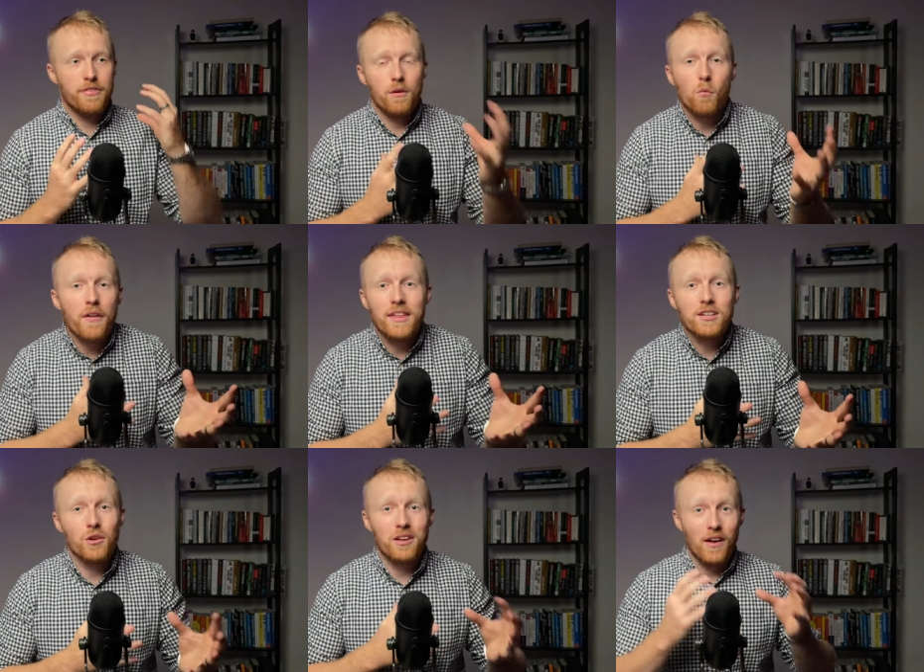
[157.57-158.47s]
what are
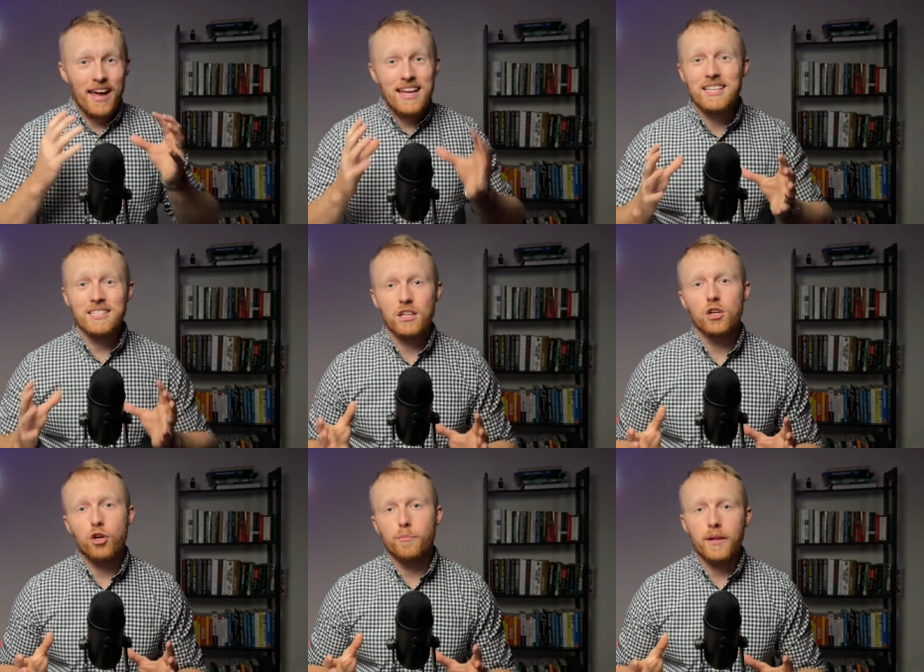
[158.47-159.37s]
things looking like? Is it still
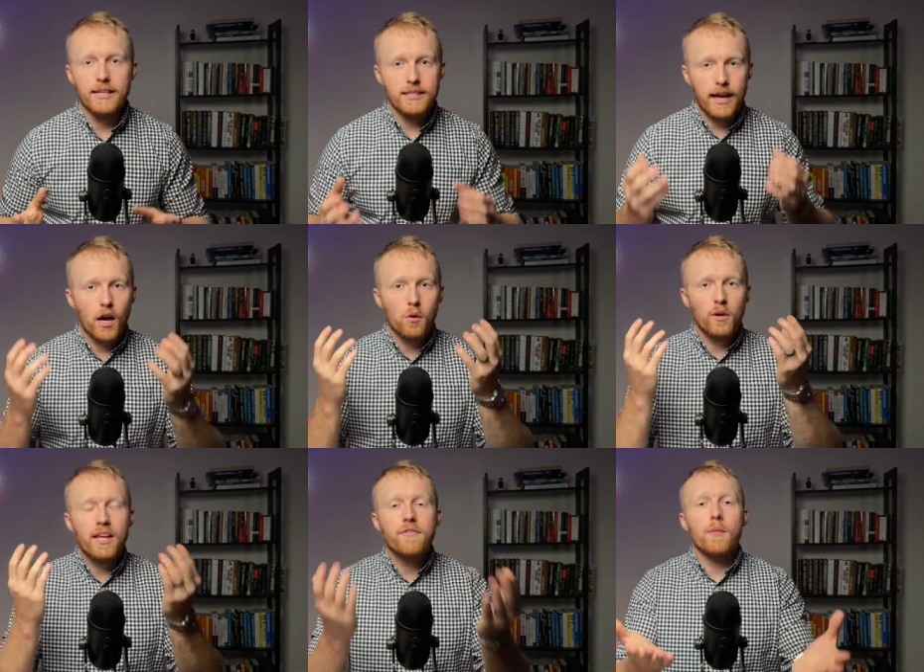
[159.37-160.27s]
a good place? And I will
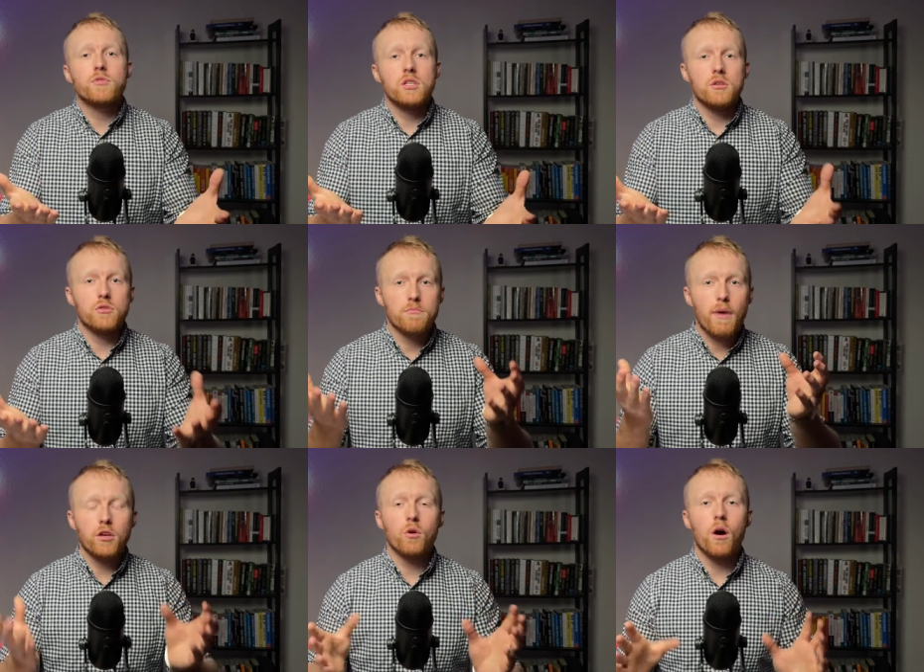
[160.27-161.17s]
leave it up to you to
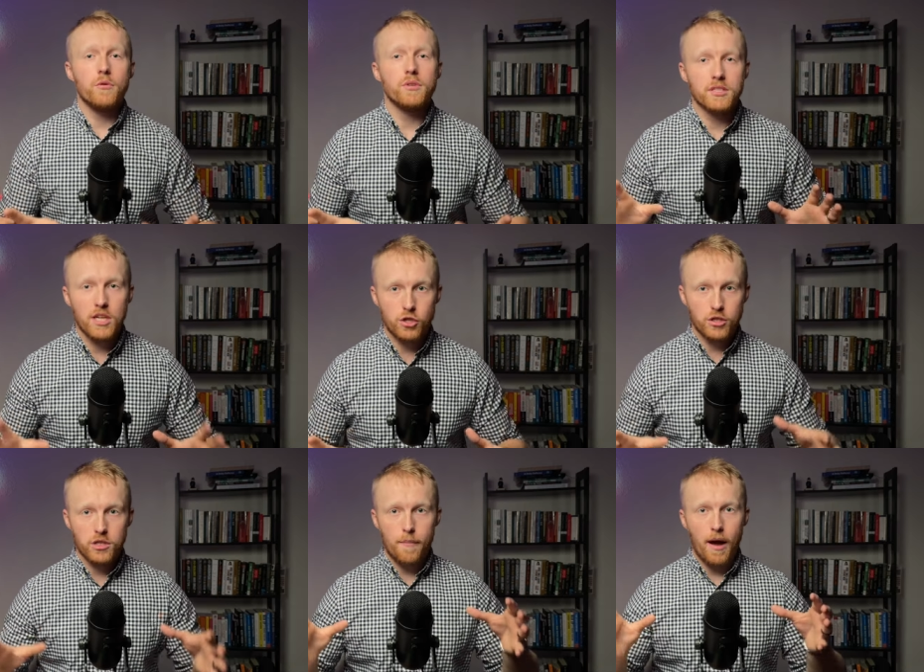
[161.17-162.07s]
make your own
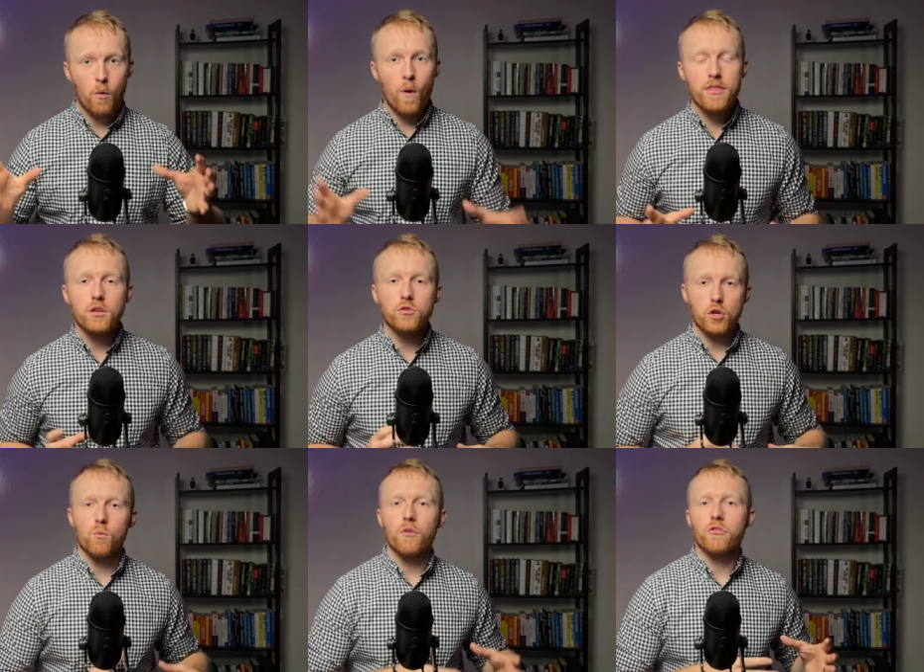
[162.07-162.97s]
decisions about whether you
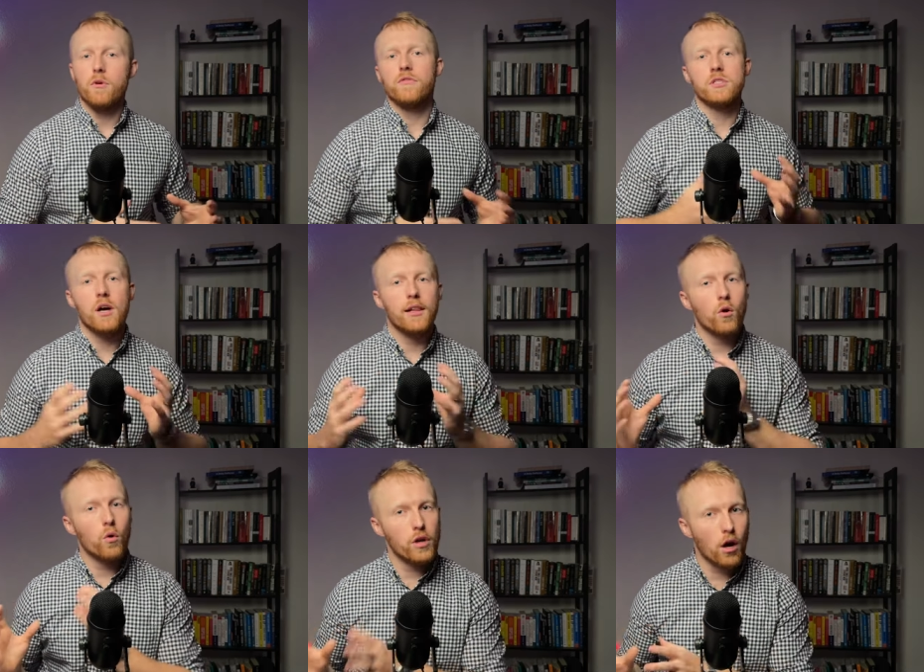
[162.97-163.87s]
do want to move to Tyler
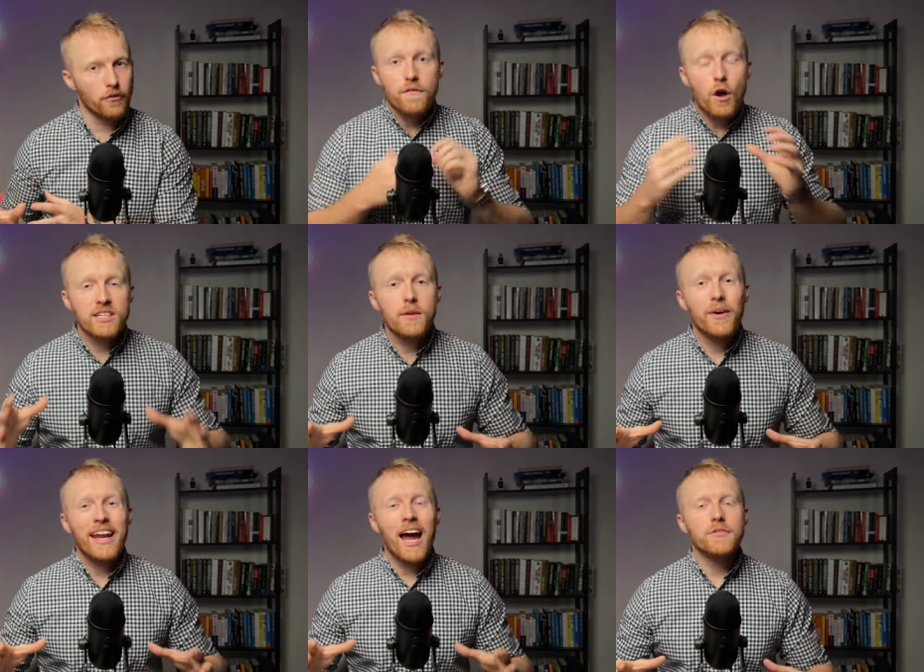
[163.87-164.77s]
or not. Firstly, we're
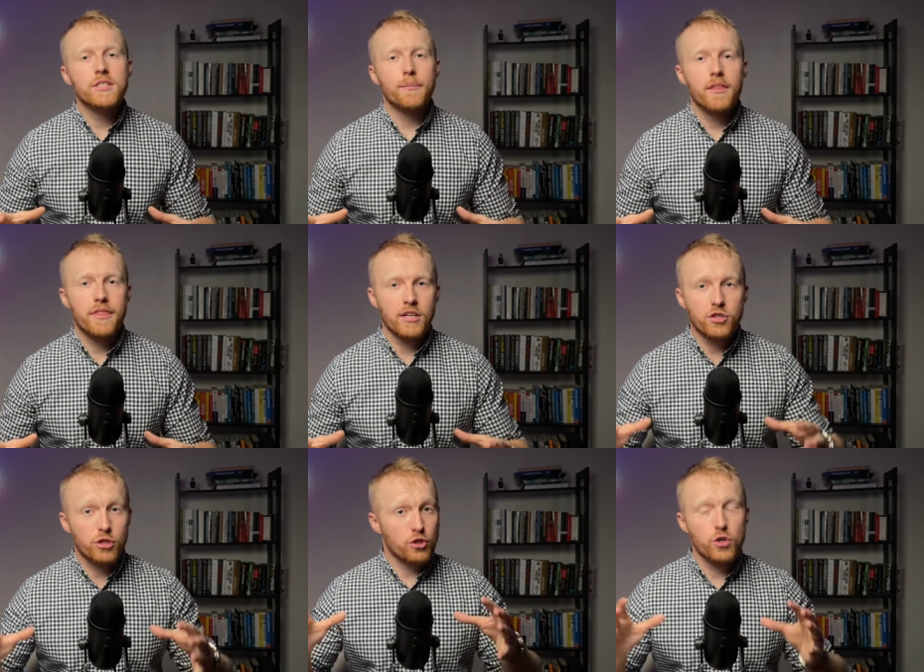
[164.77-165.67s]
gonna have some of the
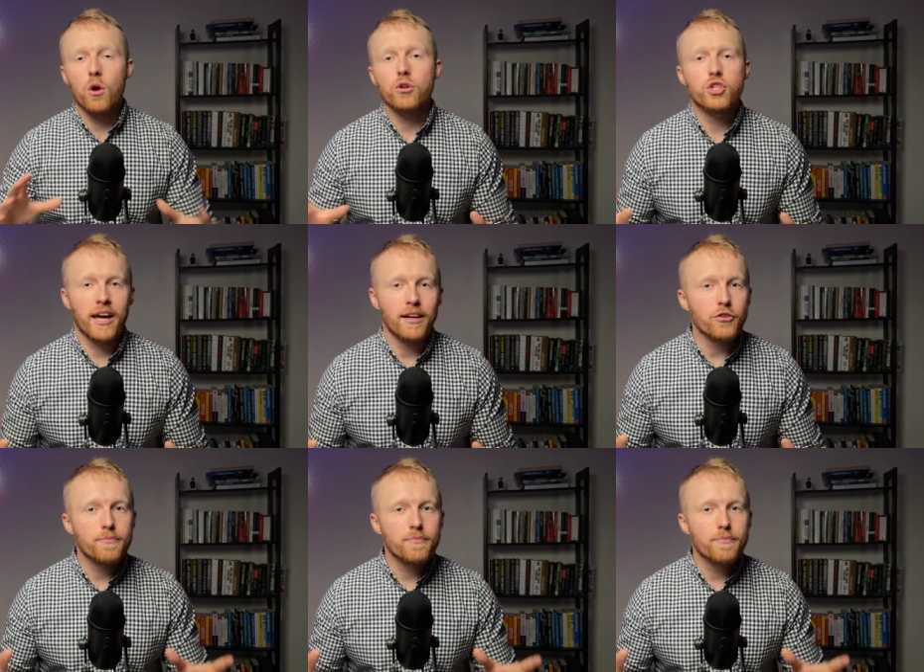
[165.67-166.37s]
things that do not change.